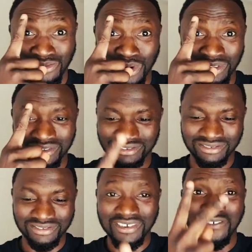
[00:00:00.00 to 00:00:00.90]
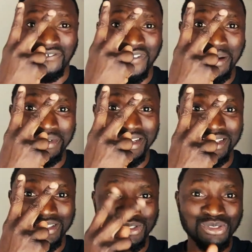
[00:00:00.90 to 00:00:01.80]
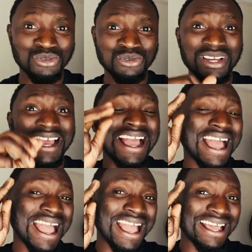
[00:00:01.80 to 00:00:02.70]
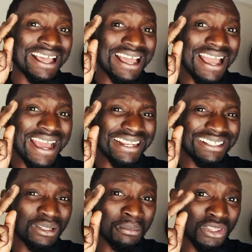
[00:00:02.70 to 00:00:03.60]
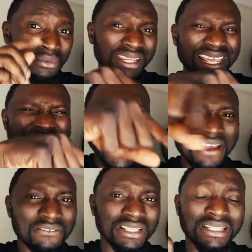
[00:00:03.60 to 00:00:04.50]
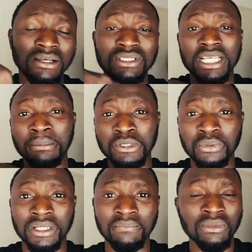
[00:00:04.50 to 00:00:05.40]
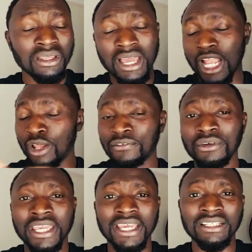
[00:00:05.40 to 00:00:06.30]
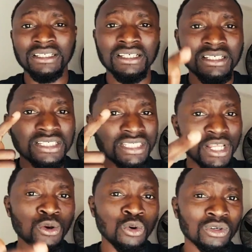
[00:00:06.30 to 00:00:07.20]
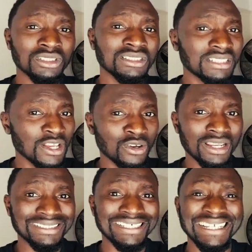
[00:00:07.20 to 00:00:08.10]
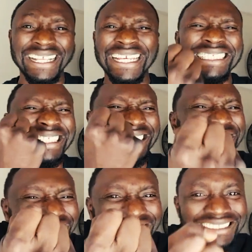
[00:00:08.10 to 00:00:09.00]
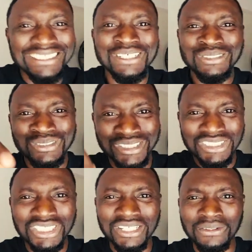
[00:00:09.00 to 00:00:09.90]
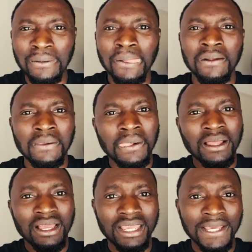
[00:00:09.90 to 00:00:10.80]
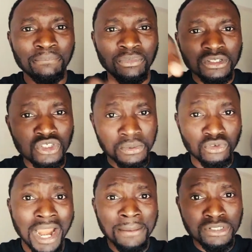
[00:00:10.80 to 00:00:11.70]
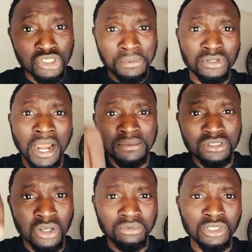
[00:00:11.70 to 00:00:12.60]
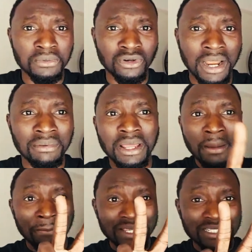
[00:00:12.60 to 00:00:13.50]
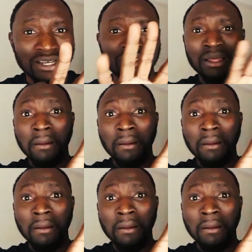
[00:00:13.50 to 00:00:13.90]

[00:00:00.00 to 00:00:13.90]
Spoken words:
one, family, two, and number three, everything else in between. I love you again, stay hooked, stay connected, and get addicted to this channel. Again, subscribe. Peace out.